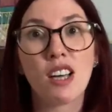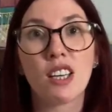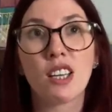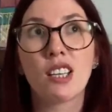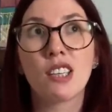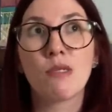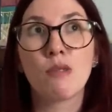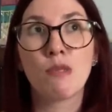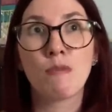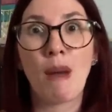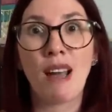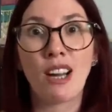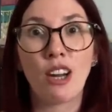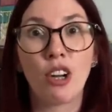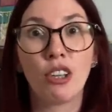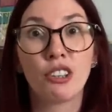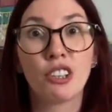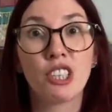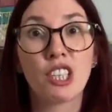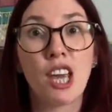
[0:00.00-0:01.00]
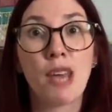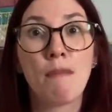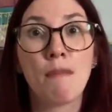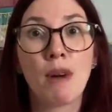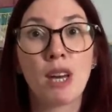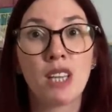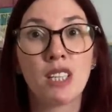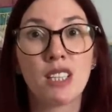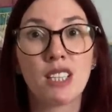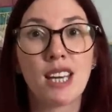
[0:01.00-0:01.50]
because it was bank holiday
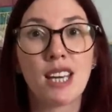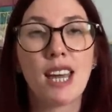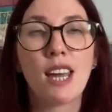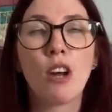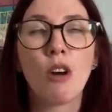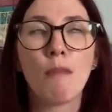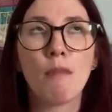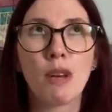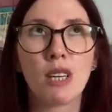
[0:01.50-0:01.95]
Monday.